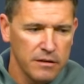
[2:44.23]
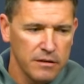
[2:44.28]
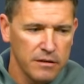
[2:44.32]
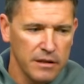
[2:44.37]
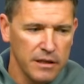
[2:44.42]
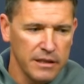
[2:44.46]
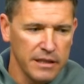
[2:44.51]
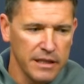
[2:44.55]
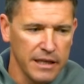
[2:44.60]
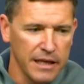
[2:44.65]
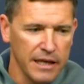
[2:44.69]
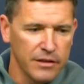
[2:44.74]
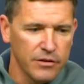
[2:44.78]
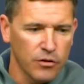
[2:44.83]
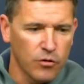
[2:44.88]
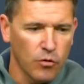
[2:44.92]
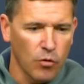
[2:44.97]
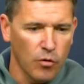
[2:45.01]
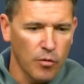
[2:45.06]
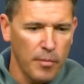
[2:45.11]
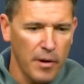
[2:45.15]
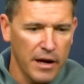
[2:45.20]
in the end, the
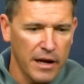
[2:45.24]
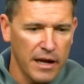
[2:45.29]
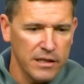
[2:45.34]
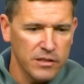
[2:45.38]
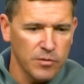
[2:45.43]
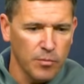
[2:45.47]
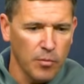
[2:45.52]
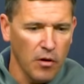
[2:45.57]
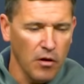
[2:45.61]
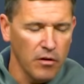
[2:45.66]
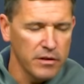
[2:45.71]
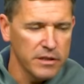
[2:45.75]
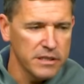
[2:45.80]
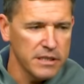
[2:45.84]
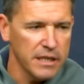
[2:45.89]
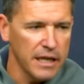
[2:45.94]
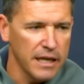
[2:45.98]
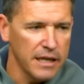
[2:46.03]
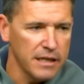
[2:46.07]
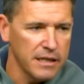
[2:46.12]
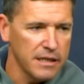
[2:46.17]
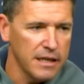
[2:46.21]
quarterback has the ball in his
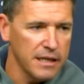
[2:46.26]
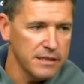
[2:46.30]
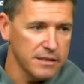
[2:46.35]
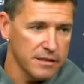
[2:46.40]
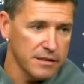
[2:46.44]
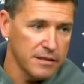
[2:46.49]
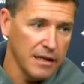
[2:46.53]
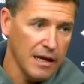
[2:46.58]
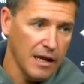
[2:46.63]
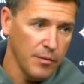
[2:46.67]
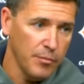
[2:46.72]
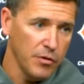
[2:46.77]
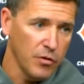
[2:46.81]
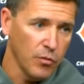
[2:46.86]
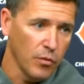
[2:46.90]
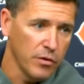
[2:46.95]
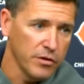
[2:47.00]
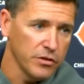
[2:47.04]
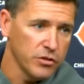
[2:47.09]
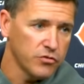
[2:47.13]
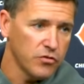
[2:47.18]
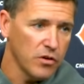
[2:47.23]
hand and has got to be the
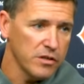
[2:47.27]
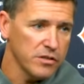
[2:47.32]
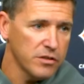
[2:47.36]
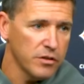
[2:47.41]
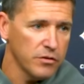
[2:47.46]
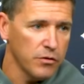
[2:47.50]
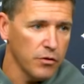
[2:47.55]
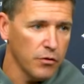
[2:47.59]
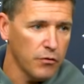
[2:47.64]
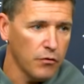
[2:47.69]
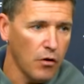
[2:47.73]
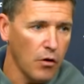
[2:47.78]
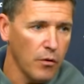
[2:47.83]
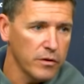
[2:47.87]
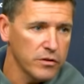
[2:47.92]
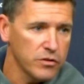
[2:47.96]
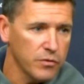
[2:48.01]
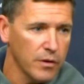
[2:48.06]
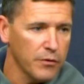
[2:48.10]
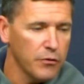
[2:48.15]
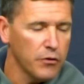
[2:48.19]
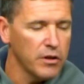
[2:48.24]
one to trust it to throw it.
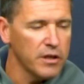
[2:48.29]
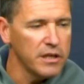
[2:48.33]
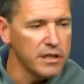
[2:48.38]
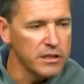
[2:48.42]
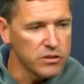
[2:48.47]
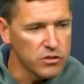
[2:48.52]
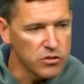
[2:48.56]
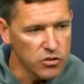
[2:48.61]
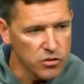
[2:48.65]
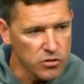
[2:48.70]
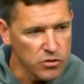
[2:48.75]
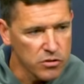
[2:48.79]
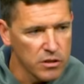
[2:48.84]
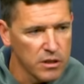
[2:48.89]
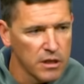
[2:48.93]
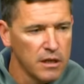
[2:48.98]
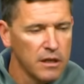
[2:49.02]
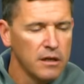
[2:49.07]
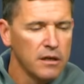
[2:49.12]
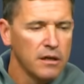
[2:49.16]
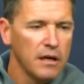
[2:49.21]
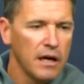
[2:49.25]
So I think he's just,
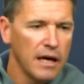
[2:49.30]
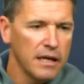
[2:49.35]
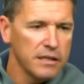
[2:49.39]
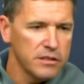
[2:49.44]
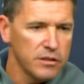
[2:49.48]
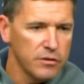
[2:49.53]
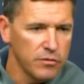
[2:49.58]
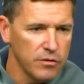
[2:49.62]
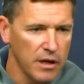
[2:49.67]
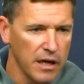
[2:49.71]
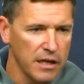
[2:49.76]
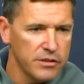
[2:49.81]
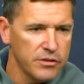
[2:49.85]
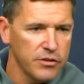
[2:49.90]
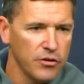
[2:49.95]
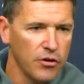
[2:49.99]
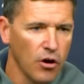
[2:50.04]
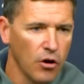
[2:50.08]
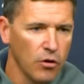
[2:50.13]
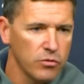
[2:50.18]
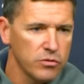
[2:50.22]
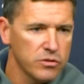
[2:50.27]
as he
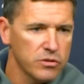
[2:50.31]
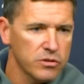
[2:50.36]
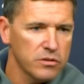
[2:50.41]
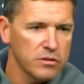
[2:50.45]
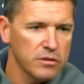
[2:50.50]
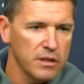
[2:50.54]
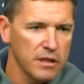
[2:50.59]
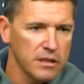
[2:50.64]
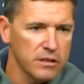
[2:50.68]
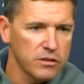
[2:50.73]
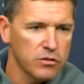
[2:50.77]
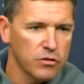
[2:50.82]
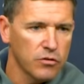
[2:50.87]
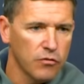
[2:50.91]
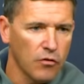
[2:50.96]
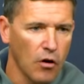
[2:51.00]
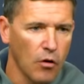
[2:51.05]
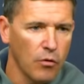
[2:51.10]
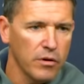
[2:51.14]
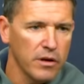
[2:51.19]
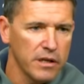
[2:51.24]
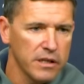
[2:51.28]
goes, has
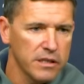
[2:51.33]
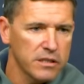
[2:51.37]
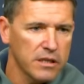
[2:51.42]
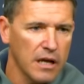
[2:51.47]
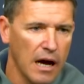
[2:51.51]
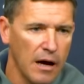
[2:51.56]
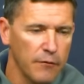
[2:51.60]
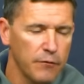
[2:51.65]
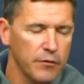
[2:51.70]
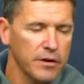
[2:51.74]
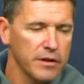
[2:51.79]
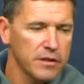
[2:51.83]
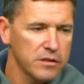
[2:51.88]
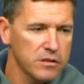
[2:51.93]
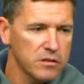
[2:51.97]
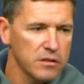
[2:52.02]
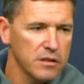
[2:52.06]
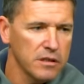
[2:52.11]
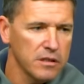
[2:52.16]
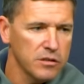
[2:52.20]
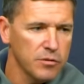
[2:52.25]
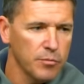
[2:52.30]
grown in his
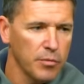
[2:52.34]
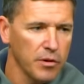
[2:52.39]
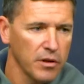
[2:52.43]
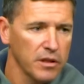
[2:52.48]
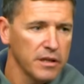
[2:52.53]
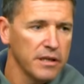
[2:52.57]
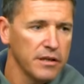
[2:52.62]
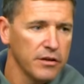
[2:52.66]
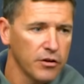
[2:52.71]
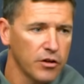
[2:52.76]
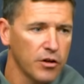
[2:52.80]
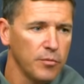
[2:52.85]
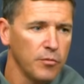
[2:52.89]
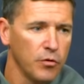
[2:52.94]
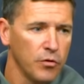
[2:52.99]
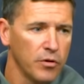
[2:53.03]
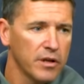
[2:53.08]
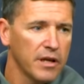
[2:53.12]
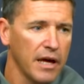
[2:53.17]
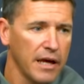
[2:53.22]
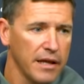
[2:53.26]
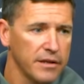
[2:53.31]
confidence and his ability to
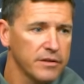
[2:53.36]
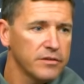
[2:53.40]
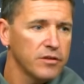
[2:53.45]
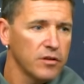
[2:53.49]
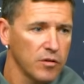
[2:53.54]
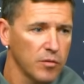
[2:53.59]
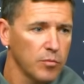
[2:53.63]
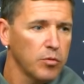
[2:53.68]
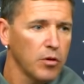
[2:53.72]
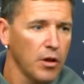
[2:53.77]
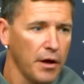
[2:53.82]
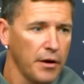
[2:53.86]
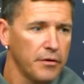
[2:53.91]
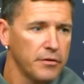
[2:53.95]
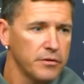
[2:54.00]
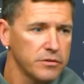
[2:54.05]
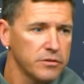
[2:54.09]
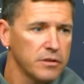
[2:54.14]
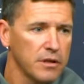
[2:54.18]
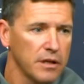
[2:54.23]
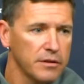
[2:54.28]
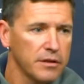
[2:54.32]
communicate it to the
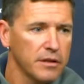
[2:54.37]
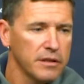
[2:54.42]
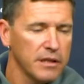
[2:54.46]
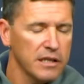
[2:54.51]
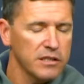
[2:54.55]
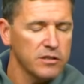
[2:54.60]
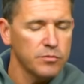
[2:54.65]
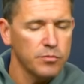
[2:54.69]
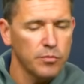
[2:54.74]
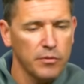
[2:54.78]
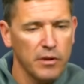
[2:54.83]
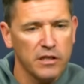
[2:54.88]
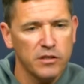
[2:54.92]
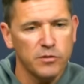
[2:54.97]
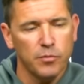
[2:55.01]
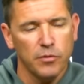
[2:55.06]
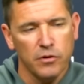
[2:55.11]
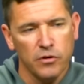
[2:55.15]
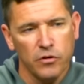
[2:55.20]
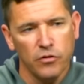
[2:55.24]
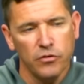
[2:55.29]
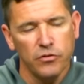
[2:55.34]
players. And I think that's
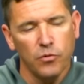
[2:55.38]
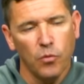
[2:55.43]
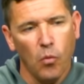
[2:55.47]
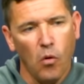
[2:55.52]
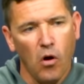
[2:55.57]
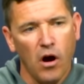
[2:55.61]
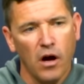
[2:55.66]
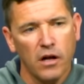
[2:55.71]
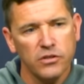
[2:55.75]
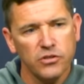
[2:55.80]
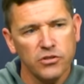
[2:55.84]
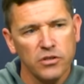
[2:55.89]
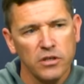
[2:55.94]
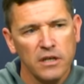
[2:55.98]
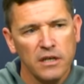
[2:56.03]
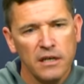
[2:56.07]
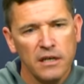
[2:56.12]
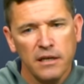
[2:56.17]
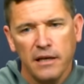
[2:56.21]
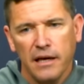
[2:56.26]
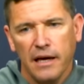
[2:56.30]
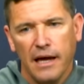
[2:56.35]
been good to watch.
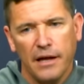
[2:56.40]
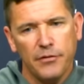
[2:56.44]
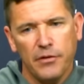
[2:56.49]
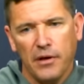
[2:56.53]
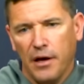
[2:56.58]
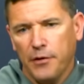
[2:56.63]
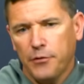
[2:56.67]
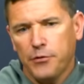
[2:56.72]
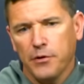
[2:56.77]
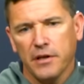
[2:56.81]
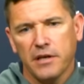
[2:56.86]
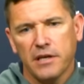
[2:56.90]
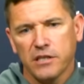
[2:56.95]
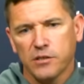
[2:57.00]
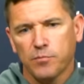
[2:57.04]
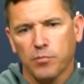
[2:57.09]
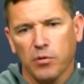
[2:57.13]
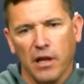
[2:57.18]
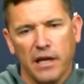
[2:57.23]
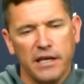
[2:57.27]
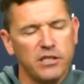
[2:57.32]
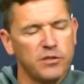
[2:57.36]
I think his
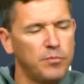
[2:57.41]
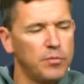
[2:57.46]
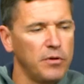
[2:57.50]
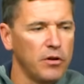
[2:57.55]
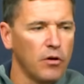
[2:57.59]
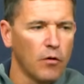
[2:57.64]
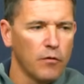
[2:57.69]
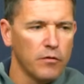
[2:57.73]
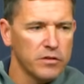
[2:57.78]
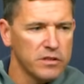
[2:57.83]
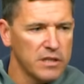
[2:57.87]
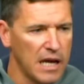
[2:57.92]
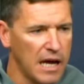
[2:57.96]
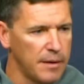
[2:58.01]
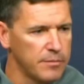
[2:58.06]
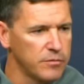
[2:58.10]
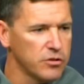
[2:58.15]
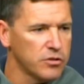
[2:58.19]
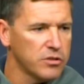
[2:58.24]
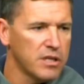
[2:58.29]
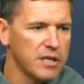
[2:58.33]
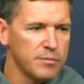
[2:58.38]
play speed over
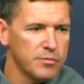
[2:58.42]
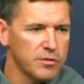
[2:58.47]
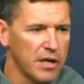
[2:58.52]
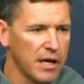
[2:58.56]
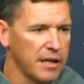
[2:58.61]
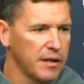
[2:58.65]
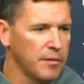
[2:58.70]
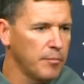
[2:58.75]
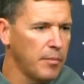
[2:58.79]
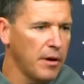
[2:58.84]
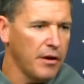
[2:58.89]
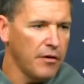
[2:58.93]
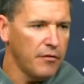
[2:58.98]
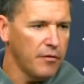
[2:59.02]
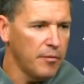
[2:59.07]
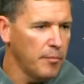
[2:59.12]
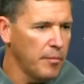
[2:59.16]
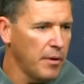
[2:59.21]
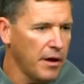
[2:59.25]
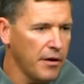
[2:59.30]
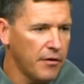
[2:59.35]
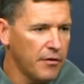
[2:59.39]
time just keeps getting better
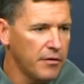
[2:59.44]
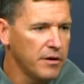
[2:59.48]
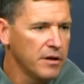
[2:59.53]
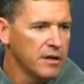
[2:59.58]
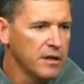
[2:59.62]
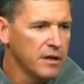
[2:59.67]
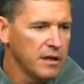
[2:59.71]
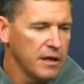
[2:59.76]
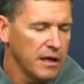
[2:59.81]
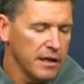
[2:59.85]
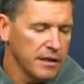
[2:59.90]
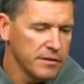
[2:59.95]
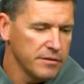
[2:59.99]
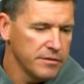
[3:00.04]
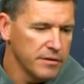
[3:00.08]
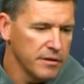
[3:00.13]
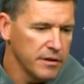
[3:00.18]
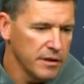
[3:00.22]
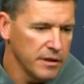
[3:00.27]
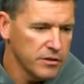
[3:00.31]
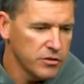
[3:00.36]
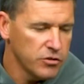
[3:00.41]
and better. And
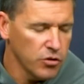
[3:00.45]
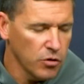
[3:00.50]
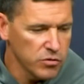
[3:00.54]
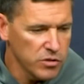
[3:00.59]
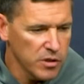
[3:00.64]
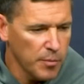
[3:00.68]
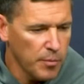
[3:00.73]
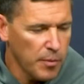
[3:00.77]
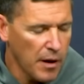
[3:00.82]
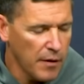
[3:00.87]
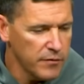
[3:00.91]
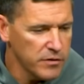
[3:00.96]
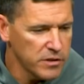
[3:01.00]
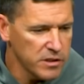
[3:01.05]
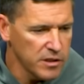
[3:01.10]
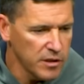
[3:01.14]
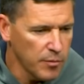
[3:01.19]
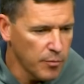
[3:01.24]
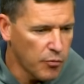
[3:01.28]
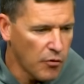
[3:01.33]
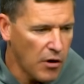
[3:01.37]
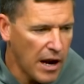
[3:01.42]
it shows up,
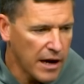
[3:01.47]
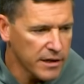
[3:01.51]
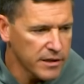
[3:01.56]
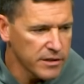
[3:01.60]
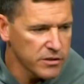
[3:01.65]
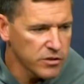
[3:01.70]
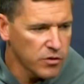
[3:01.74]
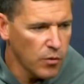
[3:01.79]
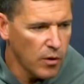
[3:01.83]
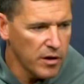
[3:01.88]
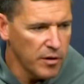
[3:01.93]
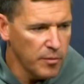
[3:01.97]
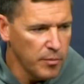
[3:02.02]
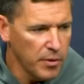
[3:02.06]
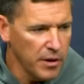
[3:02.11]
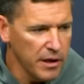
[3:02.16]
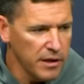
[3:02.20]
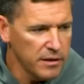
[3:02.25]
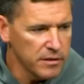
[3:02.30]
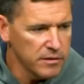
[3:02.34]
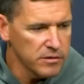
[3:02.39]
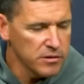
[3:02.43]
obviously, in practice quite a
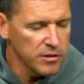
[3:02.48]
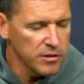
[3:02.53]
bit. And